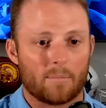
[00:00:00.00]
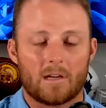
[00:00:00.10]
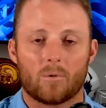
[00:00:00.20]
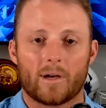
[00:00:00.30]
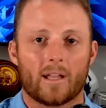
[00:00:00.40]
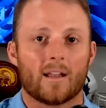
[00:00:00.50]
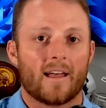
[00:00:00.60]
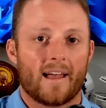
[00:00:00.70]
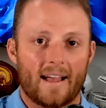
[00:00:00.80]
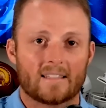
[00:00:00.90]
be a win.
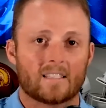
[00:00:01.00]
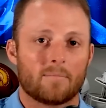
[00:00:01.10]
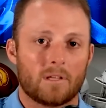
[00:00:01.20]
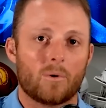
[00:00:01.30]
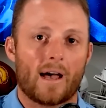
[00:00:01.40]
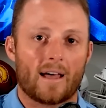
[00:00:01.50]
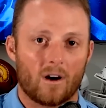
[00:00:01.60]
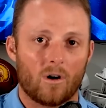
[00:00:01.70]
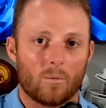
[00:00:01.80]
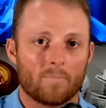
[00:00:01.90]
S M U at
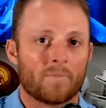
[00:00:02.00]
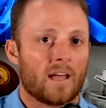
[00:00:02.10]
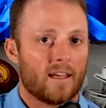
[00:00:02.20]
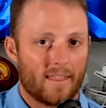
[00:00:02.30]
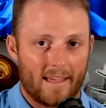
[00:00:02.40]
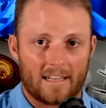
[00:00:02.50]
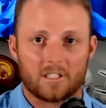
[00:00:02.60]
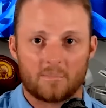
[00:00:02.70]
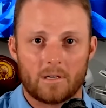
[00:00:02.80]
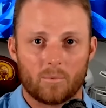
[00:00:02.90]
home, that
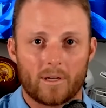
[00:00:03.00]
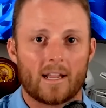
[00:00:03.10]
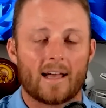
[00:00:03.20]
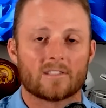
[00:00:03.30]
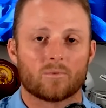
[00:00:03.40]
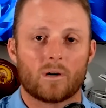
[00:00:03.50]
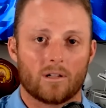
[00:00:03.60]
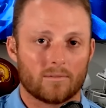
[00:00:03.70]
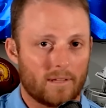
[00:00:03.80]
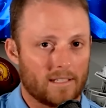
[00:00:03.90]
should be a win as
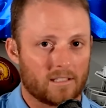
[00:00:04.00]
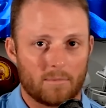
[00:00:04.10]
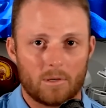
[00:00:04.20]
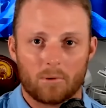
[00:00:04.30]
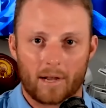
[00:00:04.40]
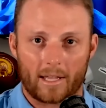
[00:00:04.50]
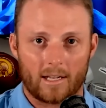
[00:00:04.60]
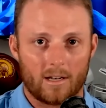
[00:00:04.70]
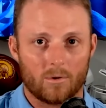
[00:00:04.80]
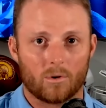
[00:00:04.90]
well. S M U
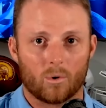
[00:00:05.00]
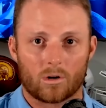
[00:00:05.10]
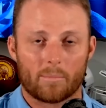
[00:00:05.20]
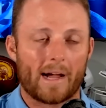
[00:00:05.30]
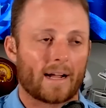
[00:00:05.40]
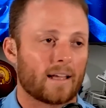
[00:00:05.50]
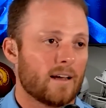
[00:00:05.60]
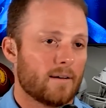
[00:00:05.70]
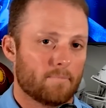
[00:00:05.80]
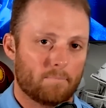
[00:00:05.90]
breaking a new quarterback,
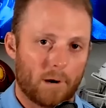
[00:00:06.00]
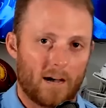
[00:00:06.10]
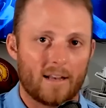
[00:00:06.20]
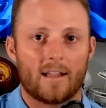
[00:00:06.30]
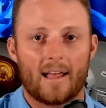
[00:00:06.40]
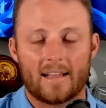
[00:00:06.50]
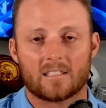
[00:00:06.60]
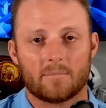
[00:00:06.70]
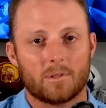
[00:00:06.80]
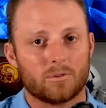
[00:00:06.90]
but
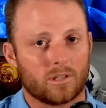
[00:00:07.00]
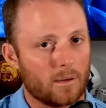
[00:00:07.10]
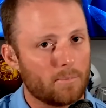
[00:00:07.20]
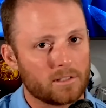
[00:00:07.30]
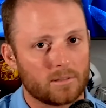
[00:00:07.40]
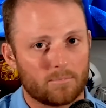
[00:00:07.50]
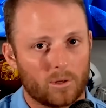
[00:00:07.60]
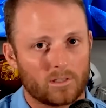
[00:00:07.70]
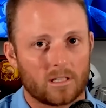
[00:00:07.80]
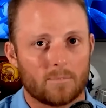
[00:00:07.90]
S M U is going to put some
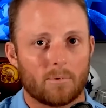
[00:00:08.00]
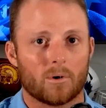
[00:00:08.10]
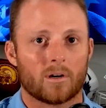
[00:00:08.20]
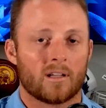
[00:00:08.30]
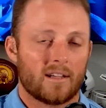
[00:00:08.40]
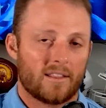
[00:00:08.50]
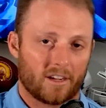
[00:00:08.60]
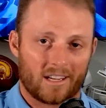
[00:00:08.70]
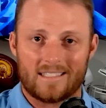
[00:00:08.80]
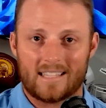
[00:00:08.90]
points on the board.
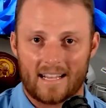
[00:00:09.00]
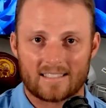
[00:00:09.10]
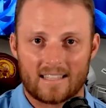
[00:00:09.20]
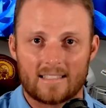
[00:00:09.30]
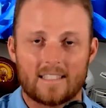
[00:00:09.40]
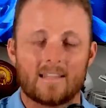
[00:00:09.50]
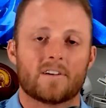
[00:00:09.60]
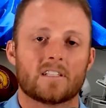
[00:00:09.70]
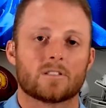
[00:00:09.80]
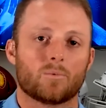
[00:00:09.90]
They're going to test that
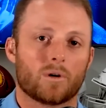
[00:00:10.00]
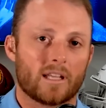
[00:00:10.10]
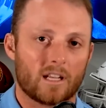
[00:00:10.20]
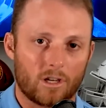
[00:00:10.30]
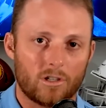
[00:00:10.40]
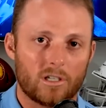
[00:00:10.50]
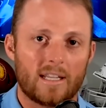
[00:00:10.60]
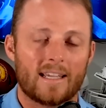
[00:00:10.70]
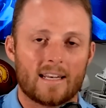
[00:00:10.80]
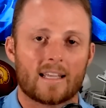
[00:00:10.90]
defense, so we'll get a
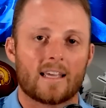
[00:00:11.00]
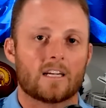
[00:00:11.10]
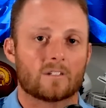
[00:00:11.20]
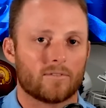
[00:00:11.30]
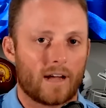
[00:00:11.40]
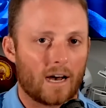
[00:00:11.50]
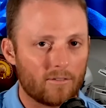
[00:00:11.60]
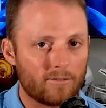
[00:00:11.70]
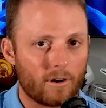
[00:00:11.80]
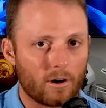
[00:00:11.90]
good indicator of how
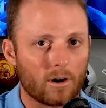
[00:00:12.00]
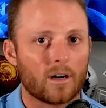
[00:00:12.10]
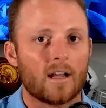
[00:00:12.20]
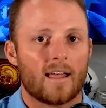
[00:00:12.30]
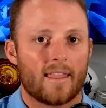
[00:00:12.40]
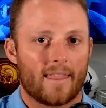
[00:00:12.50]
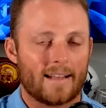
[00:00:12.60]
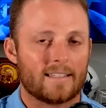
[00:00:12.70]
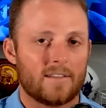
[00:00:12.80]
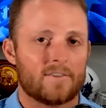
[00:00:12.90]
far
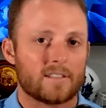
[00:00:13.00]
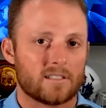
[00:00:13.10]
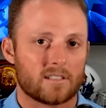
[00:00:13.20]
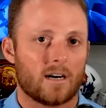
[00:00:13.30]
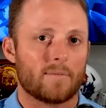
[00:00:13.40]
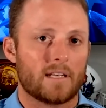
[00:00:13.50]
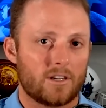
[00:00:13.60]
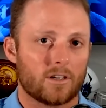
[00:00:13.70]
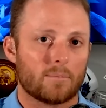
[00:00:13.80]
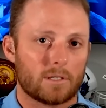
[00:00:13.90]
that defense has come in
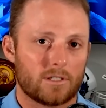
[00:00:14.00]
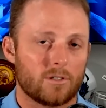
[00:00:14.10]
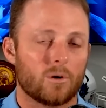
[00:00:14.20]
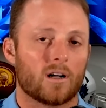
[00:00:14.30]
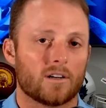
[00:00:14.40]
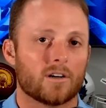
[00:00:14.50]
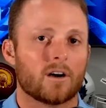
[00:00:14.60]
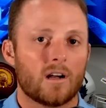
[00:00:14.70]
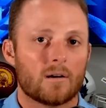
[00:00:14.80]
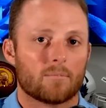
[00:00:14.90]
year number two
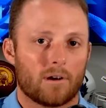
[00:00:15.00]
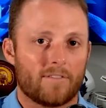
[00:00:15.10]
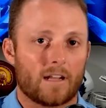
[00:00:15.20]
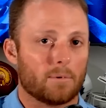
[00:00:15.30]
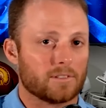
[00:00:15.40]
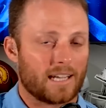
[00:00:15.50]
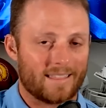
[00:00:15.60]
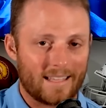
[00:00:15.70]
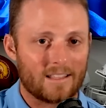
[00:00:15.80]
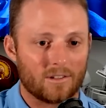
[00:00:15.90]
under Brent Venables. I
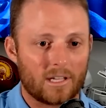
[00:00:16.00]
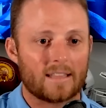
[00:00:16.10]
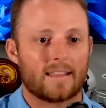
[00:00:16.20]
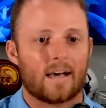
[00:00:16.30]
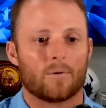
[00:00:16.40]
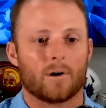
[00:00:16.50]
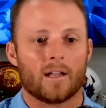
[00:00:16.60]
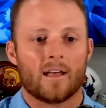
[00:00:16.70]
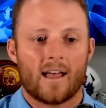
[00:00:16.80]
think they'll get that one.